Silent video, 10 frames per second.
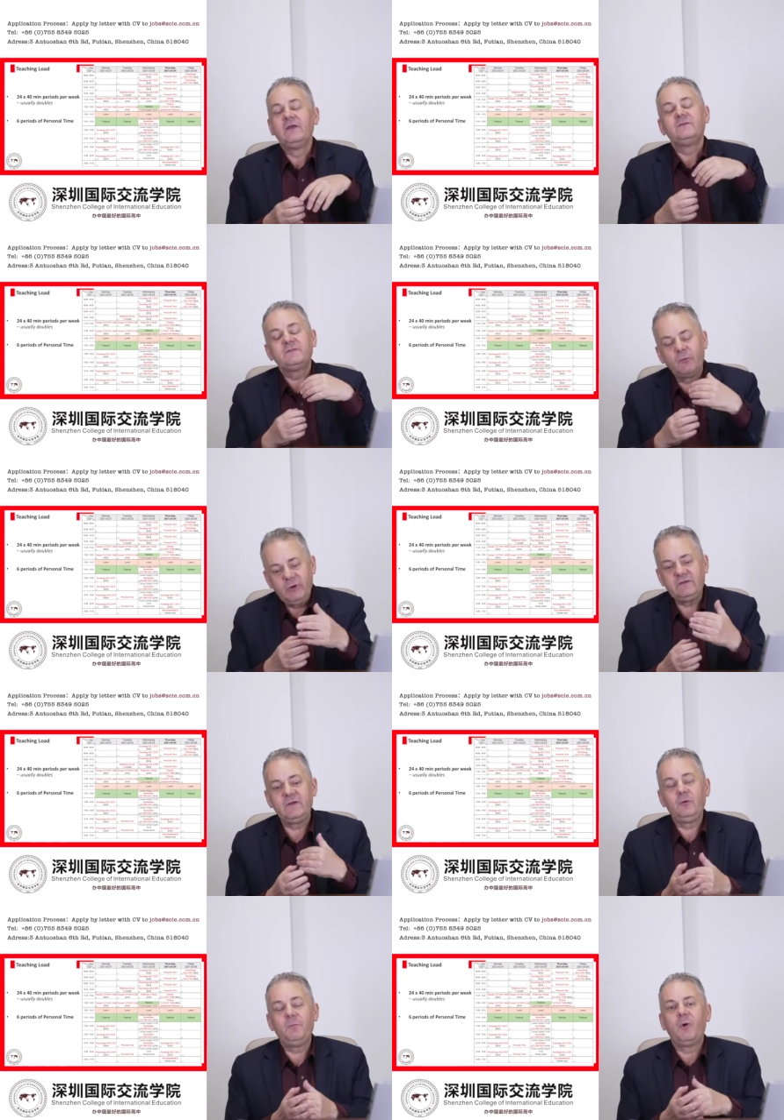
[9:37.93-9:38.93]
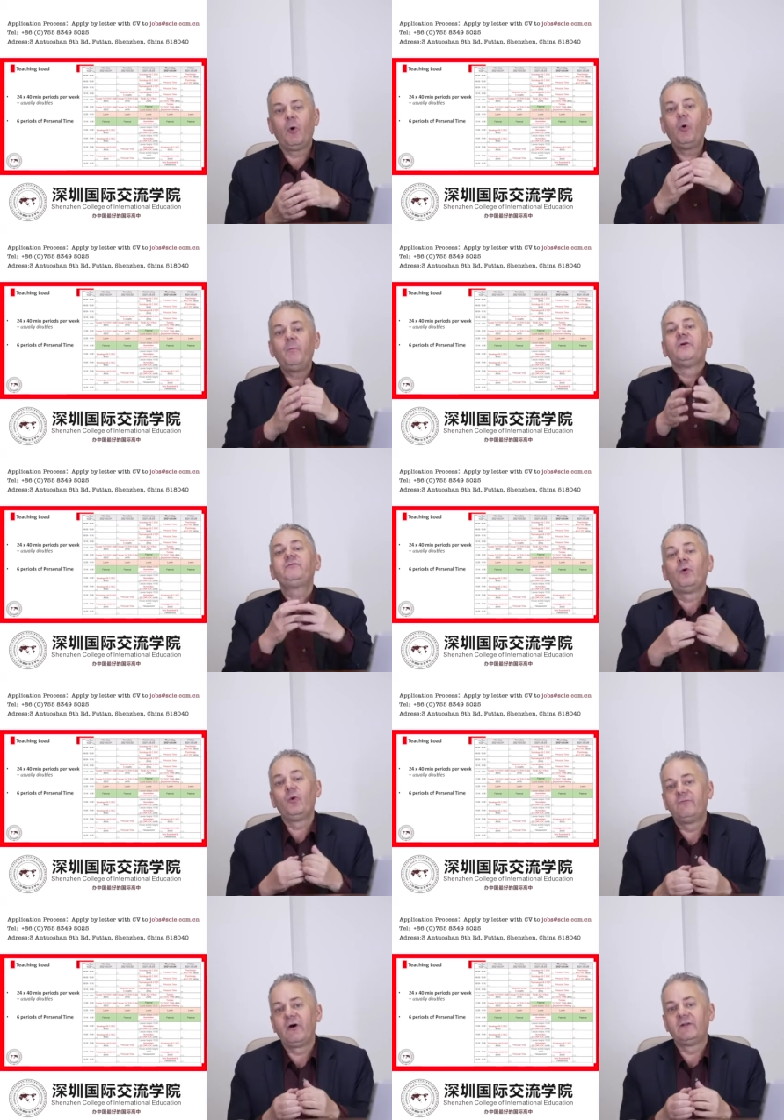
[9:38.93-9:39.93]
So we do, almost
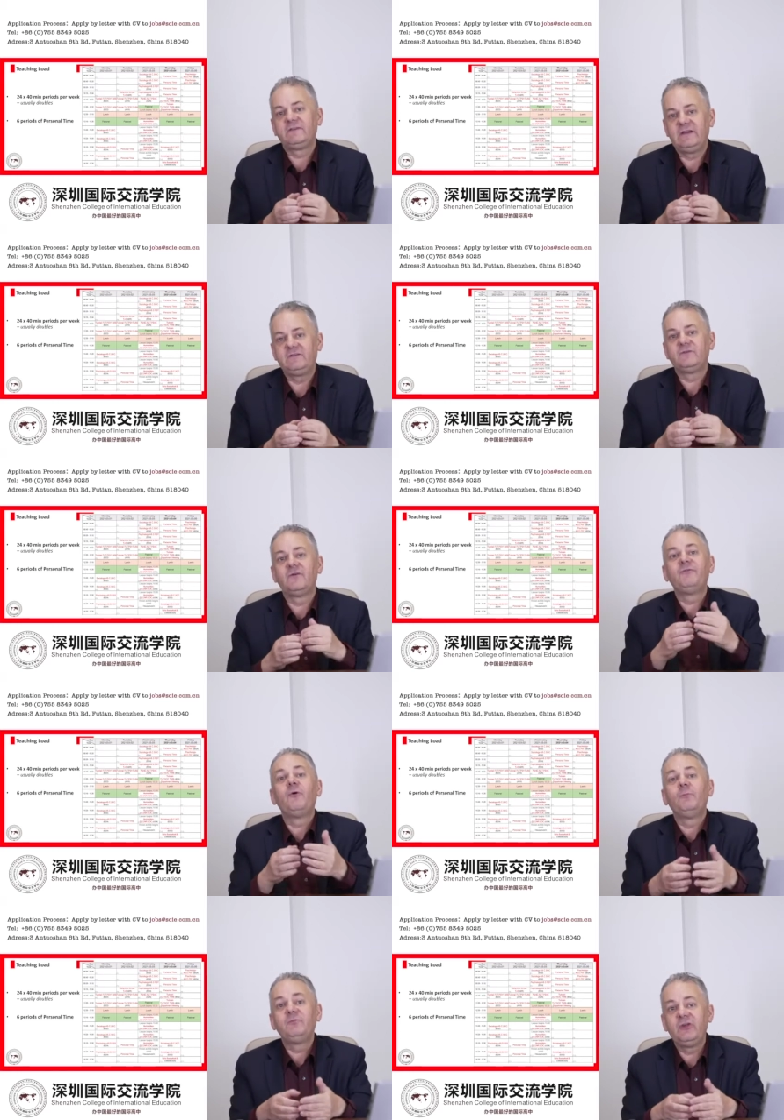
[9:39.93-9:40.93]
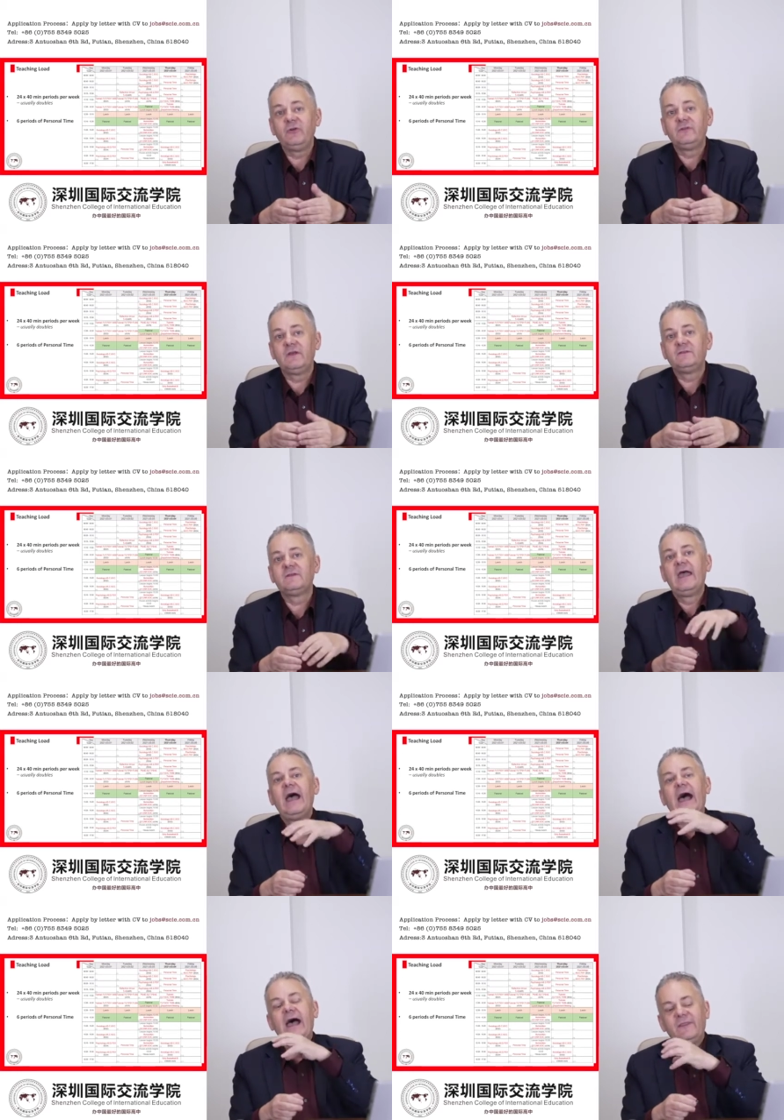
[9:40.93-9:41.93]
all of our teachers are form tutors,
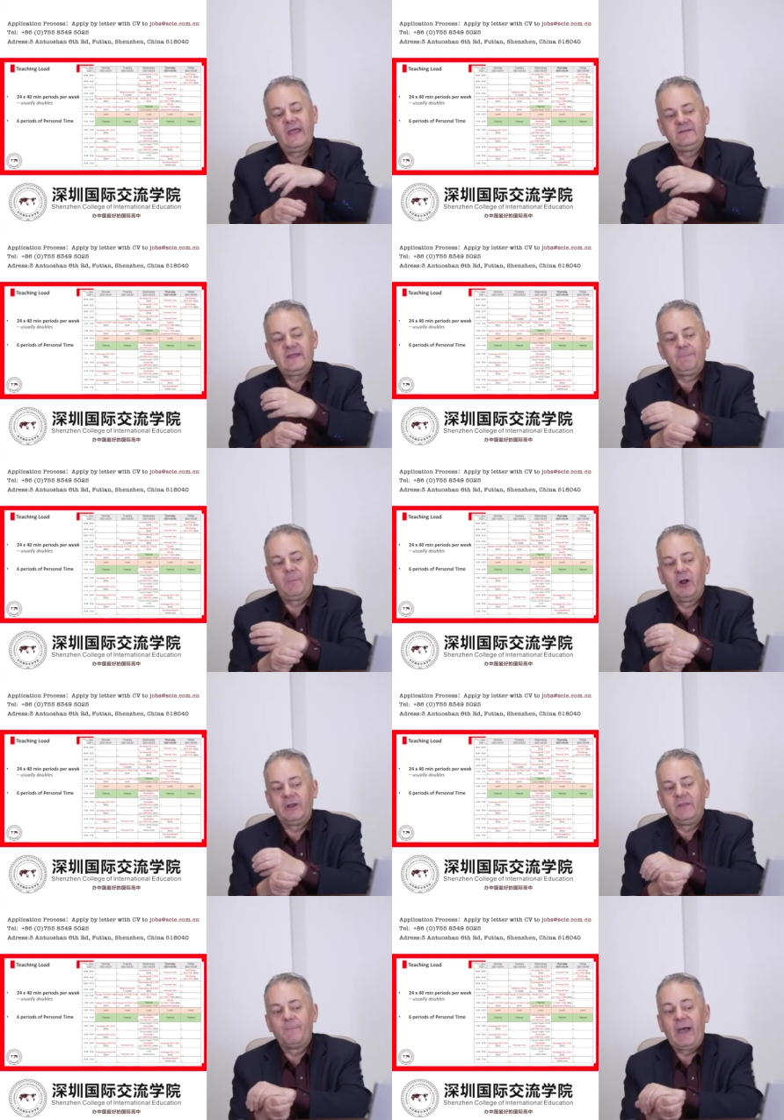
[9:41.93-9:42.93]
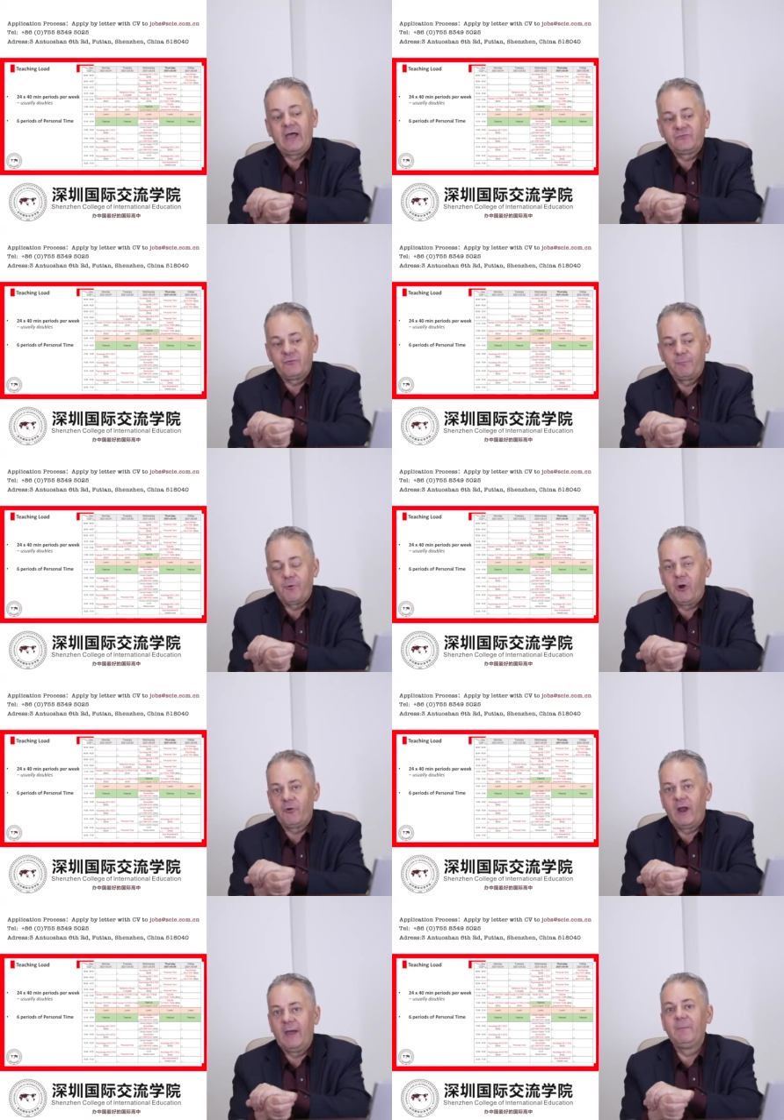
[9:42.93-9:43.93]
and they take part in the pastoral
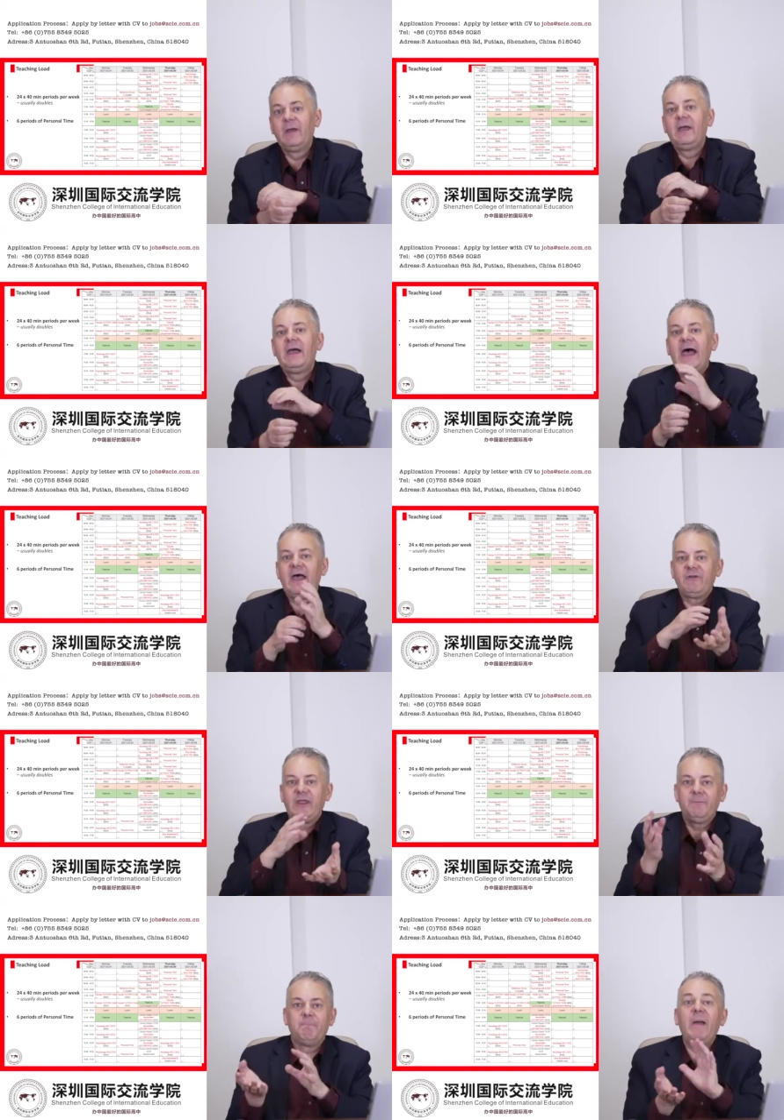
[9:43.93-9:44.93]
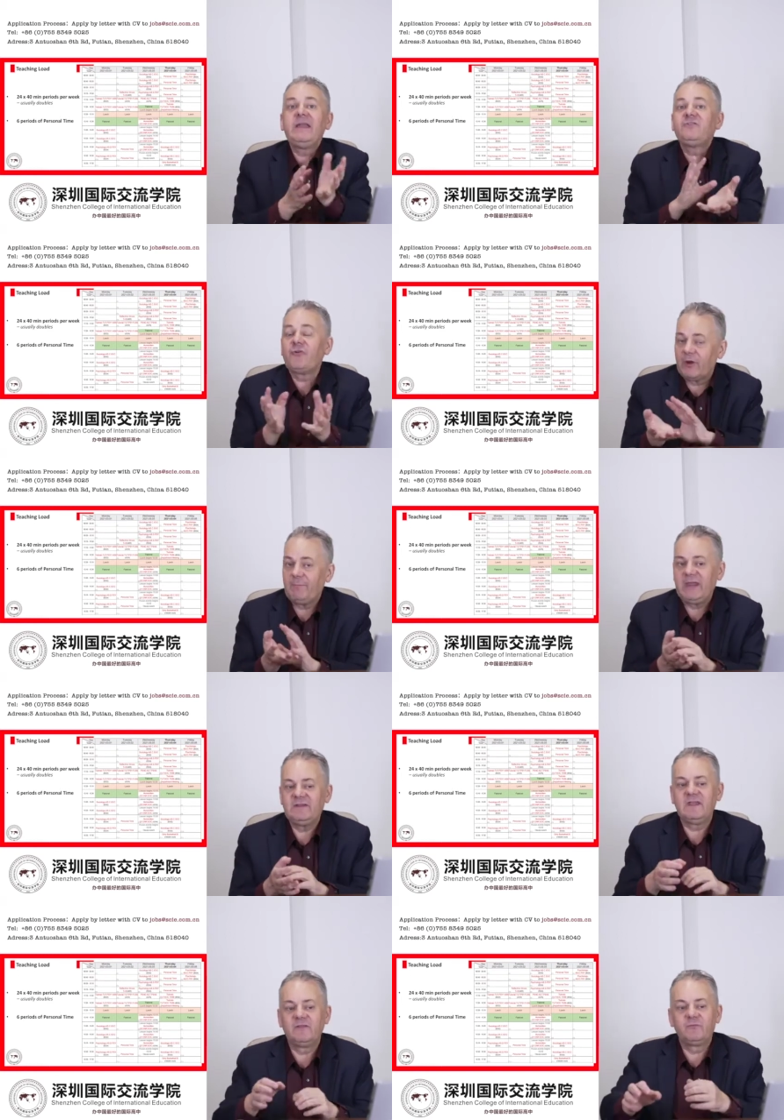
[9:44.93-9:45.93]
program, having mentoring
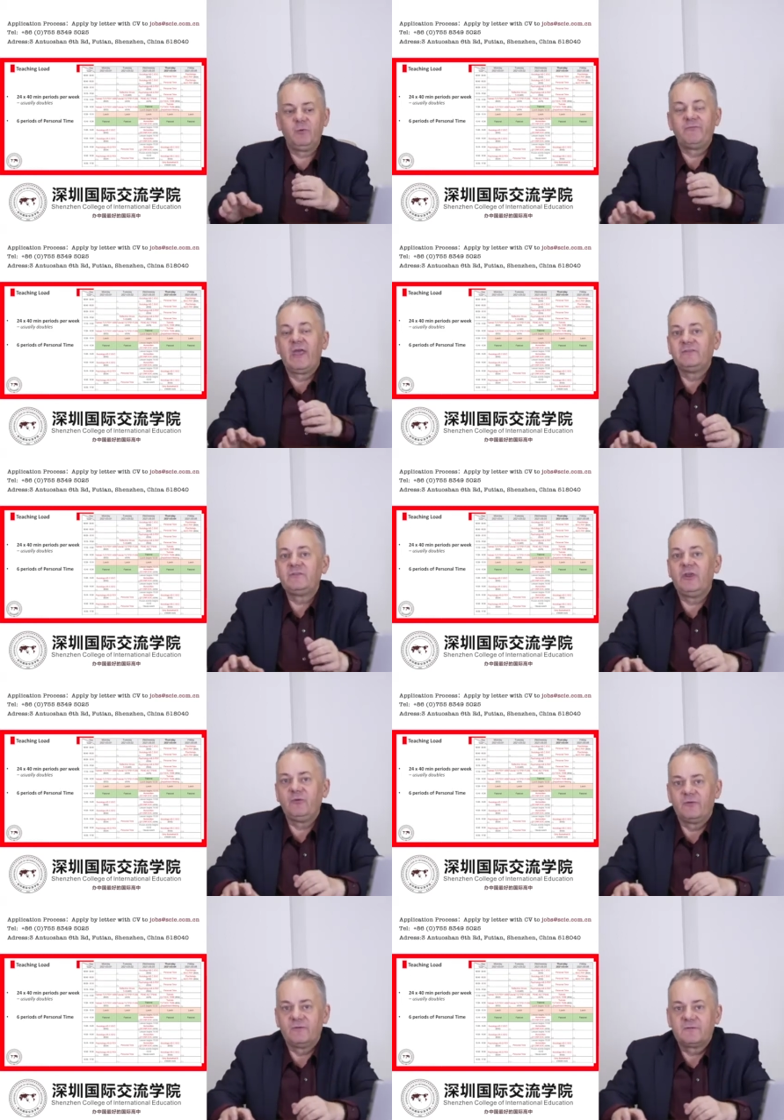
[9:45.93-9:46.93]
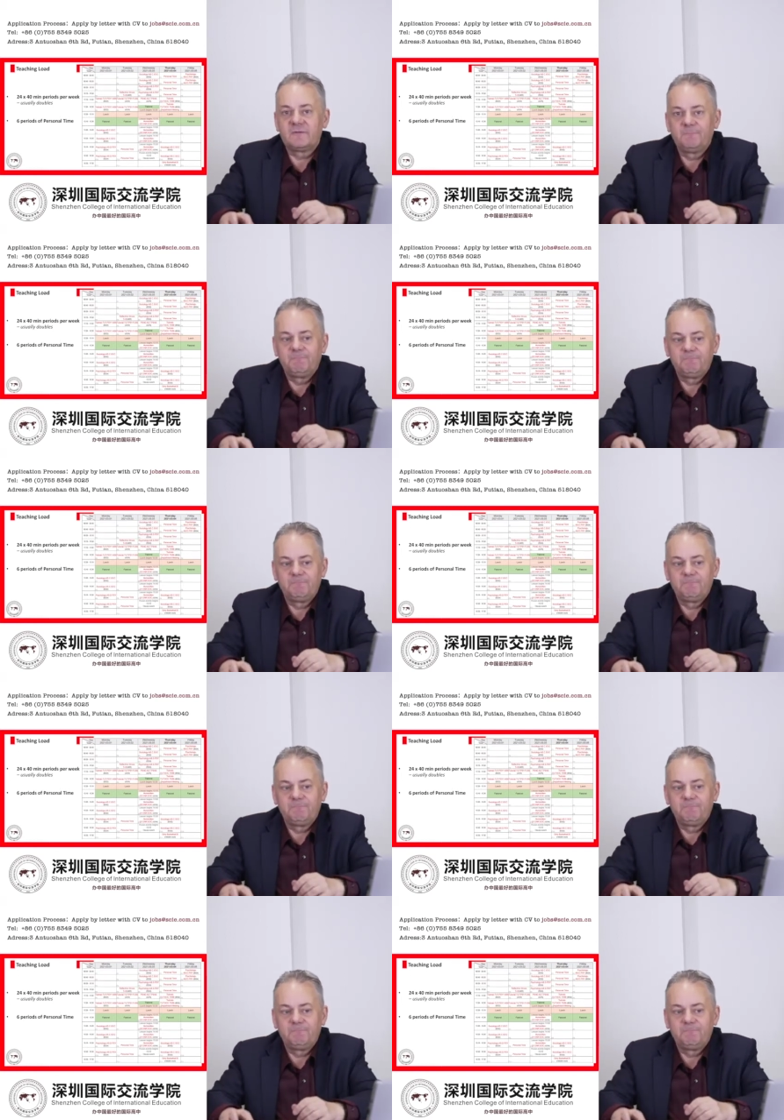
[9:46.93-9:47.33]
meetings with their students.